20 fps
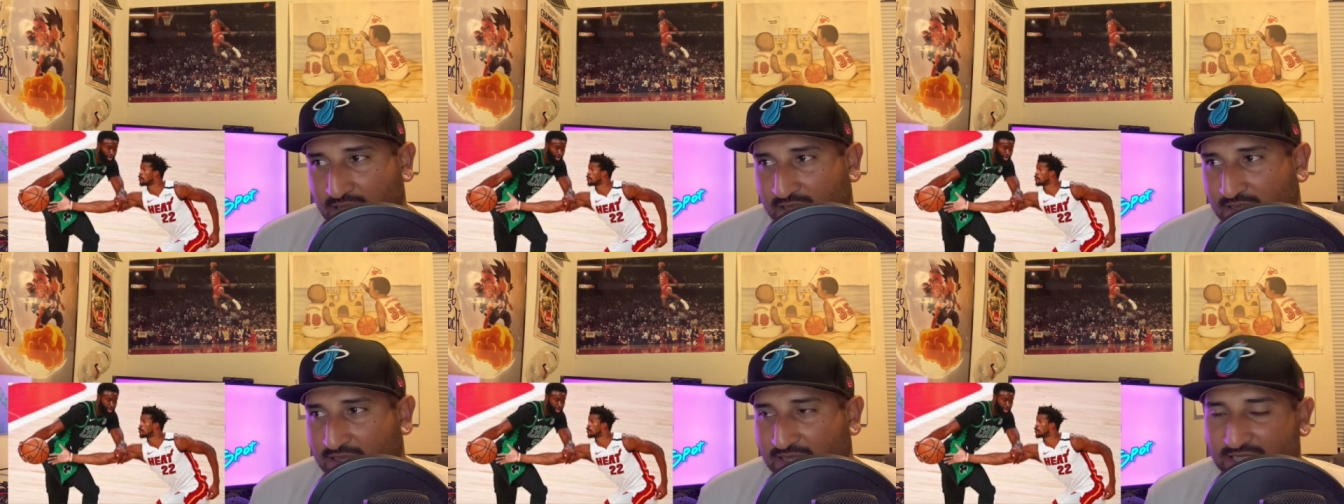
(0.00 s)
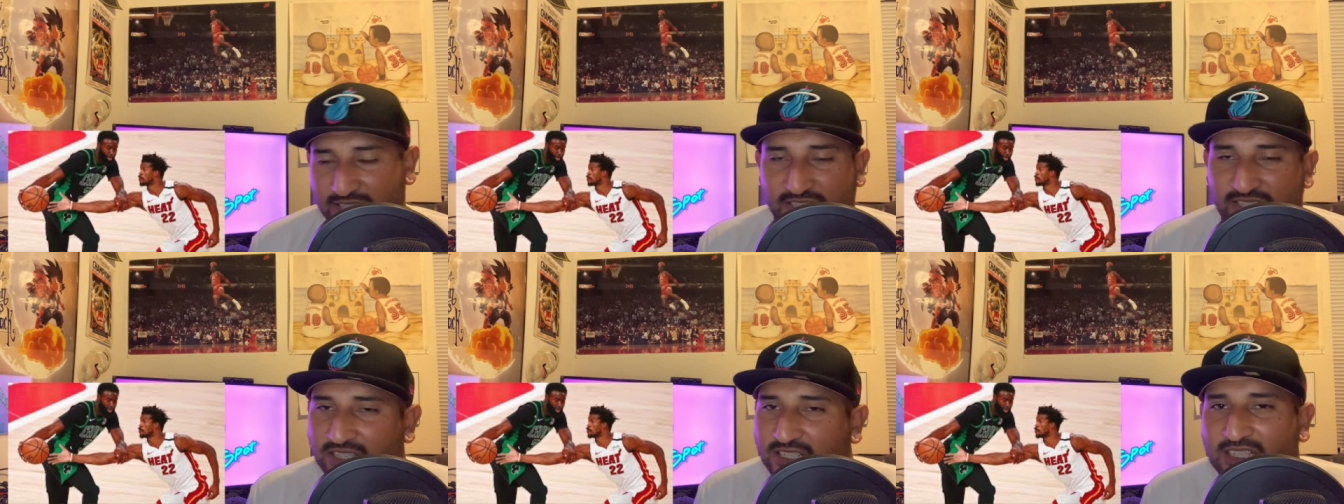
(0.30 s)
this
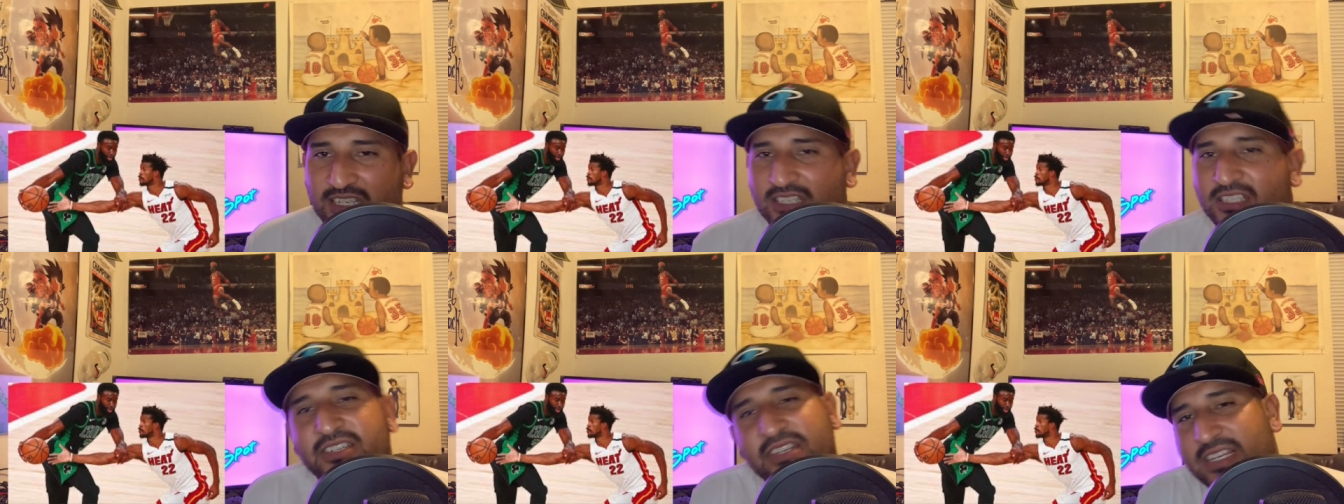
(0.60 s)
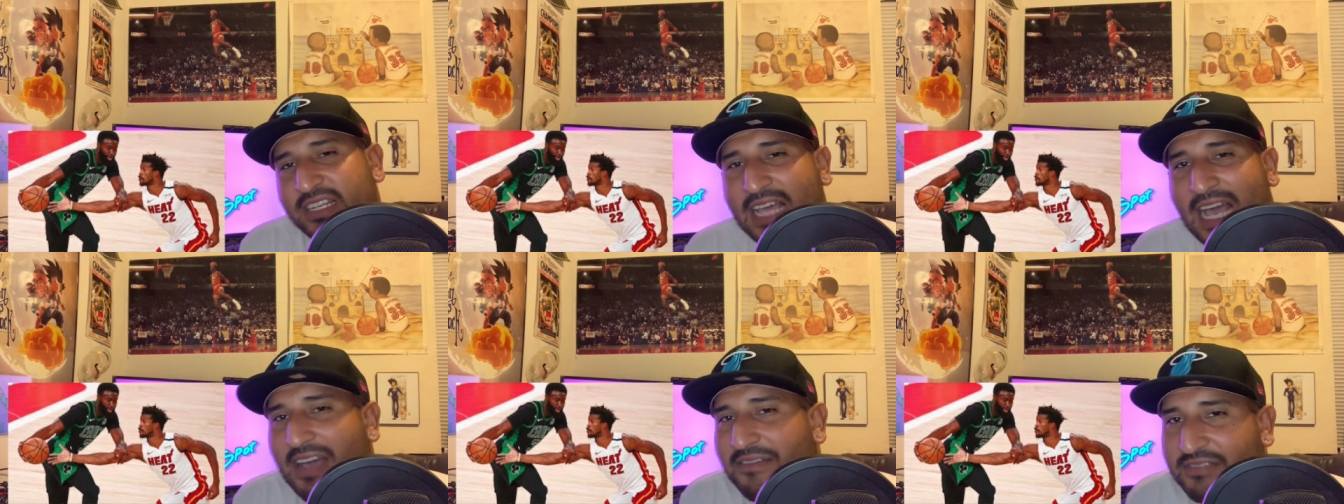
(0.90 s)
shouldn't
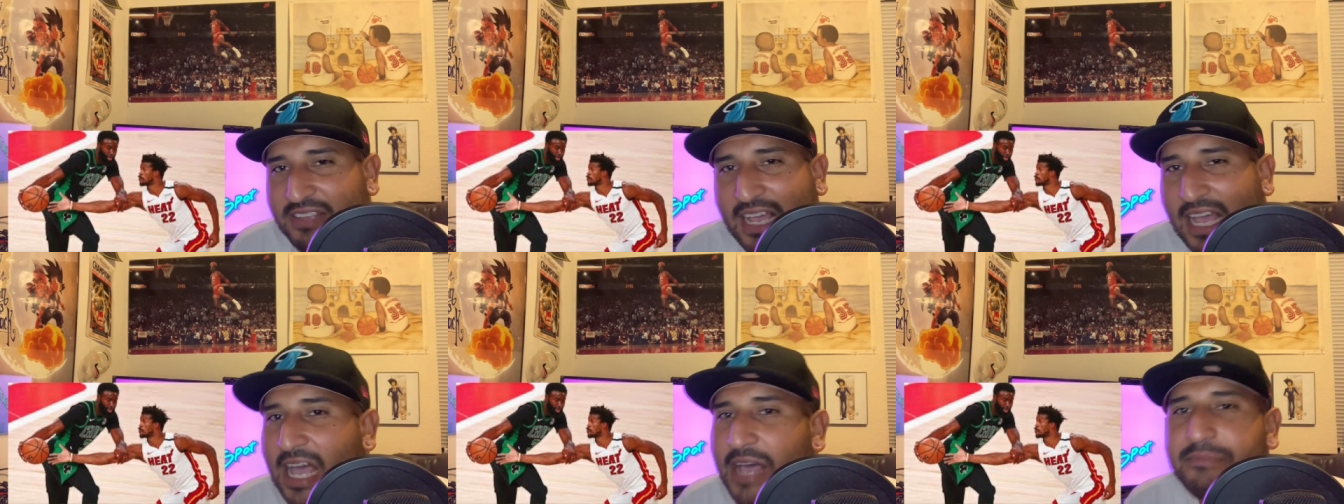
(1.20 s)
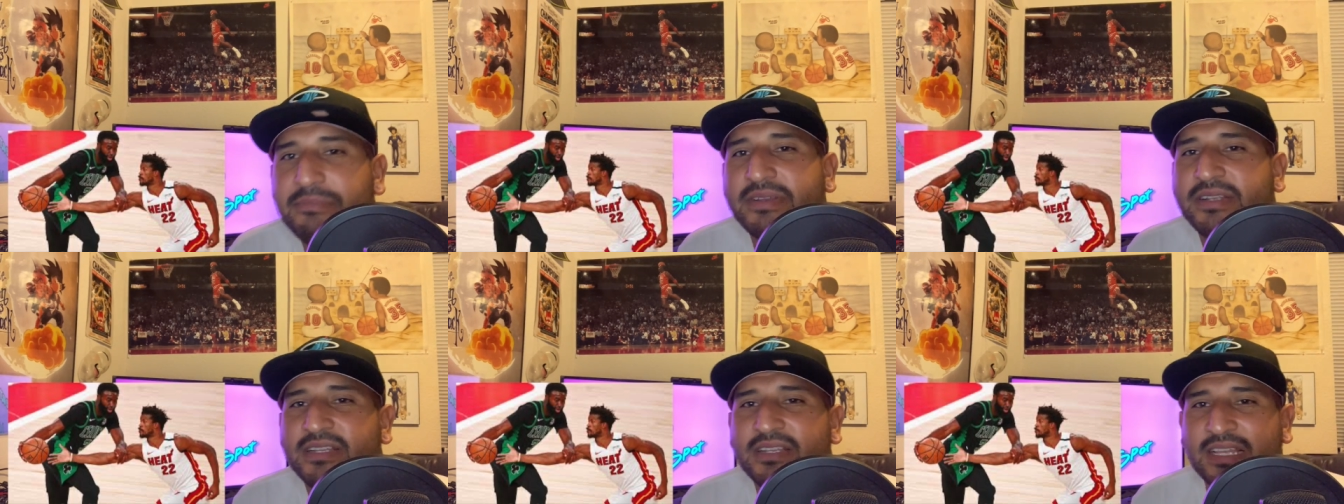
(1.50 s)
have to
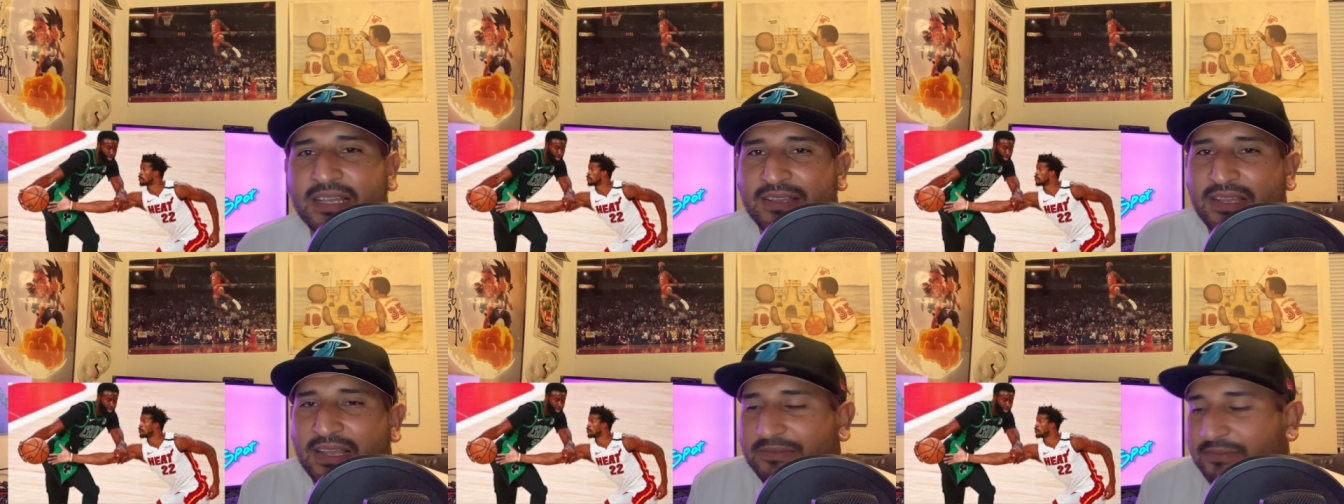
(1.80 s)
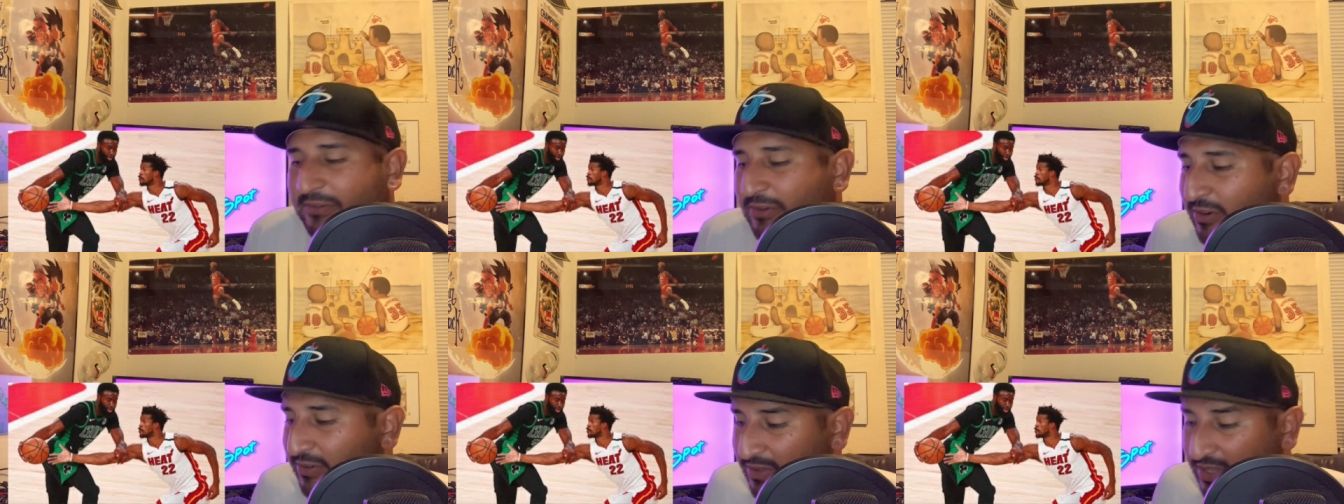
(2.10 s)
happen. And
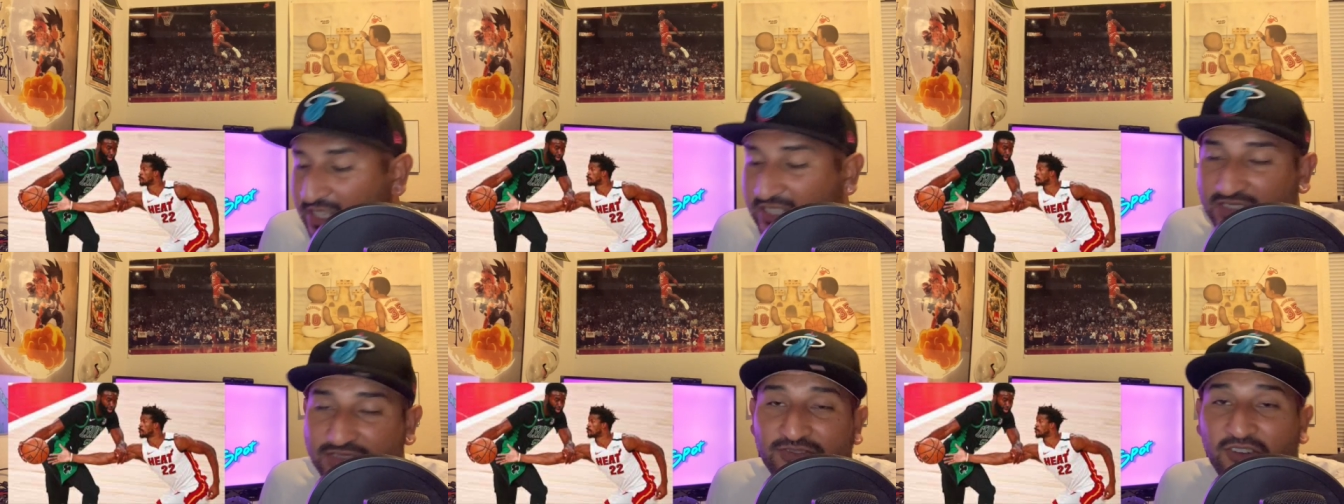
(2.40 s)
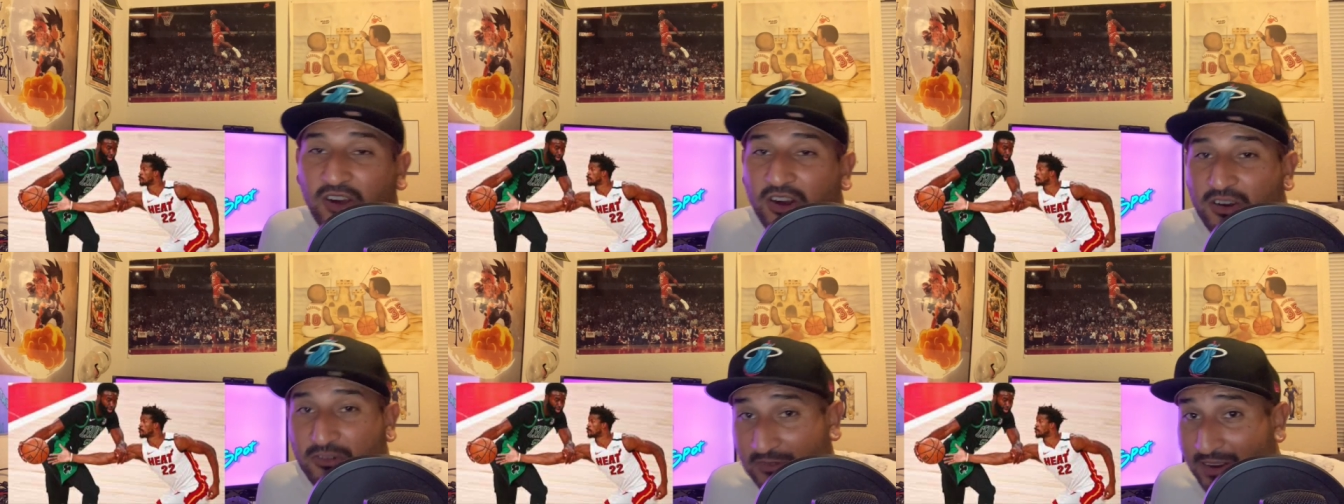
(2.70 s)
we're this
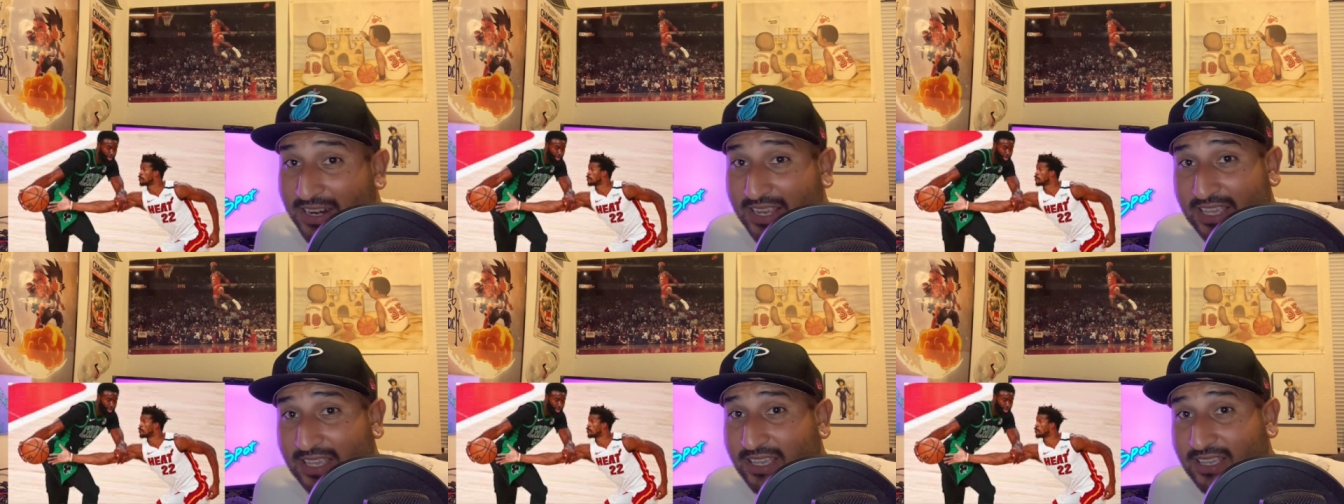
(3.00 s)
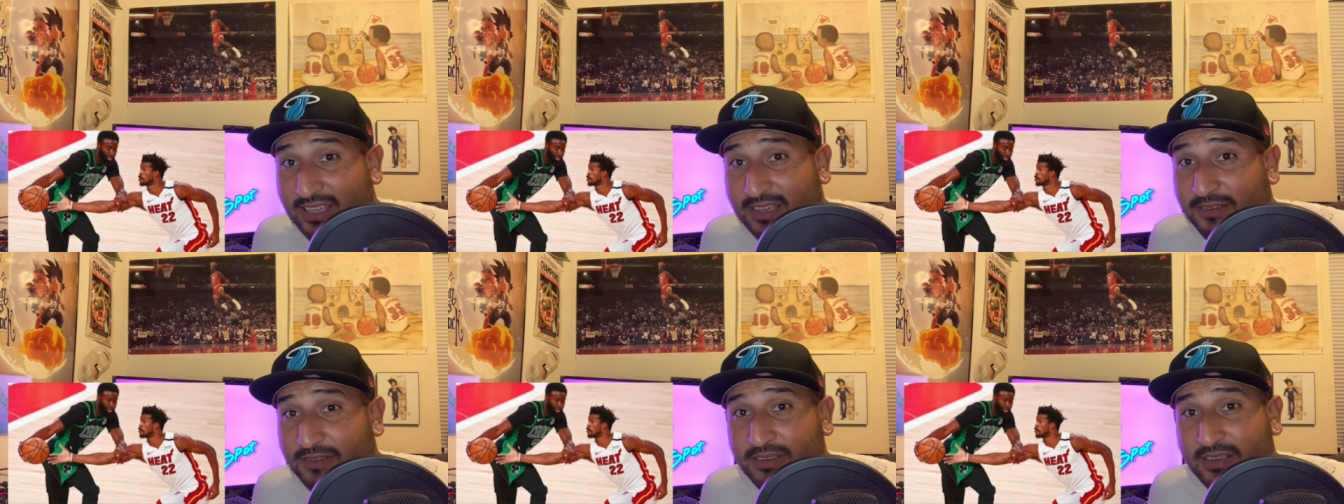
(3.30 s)
far already
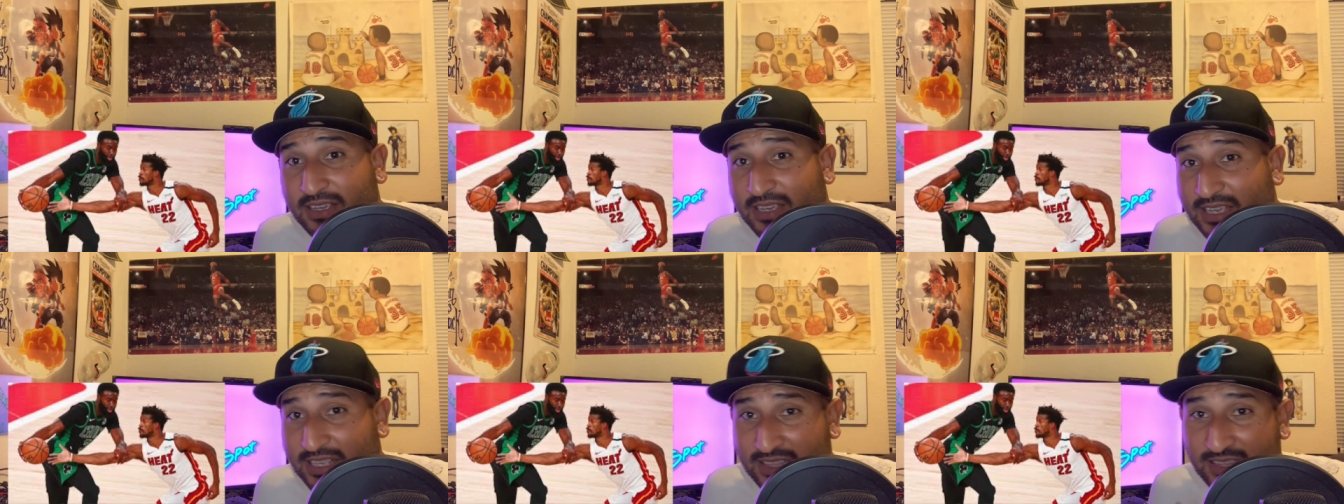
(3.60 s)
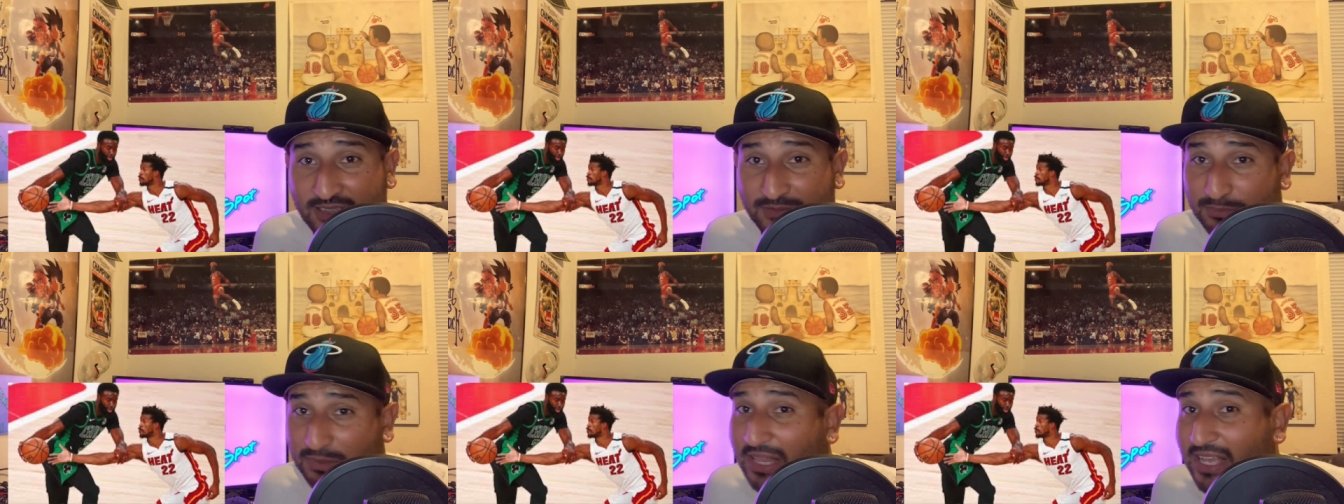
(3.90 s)
in the
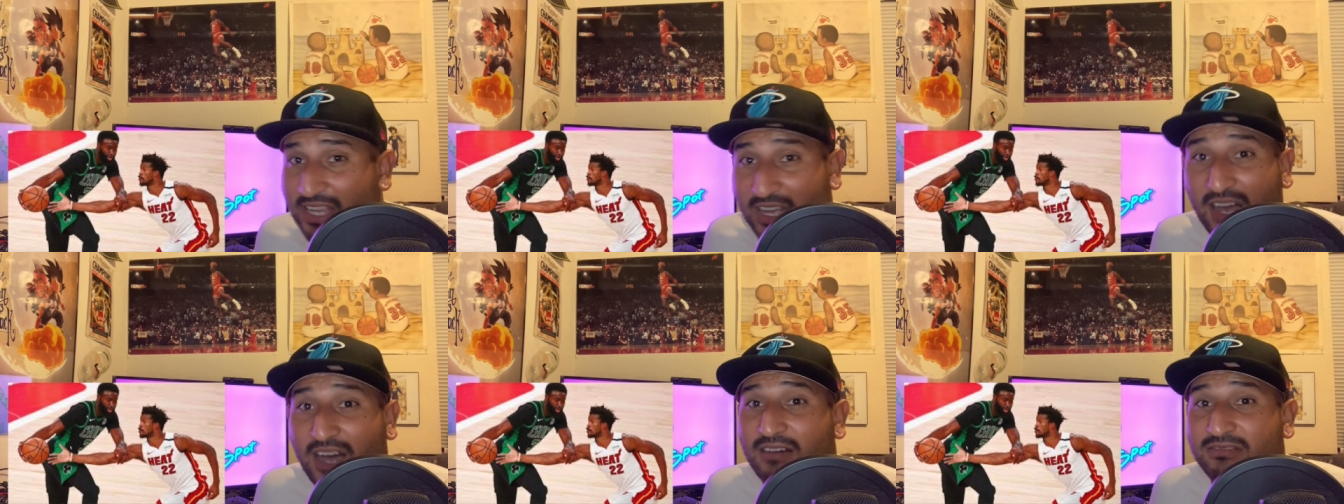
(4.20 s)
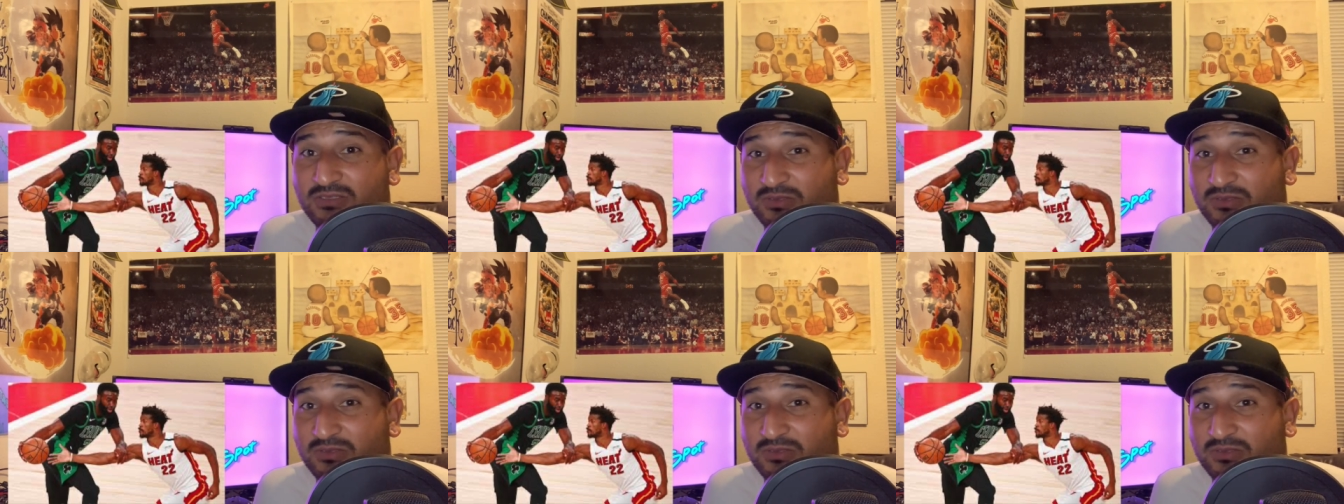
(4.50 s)
playoffs.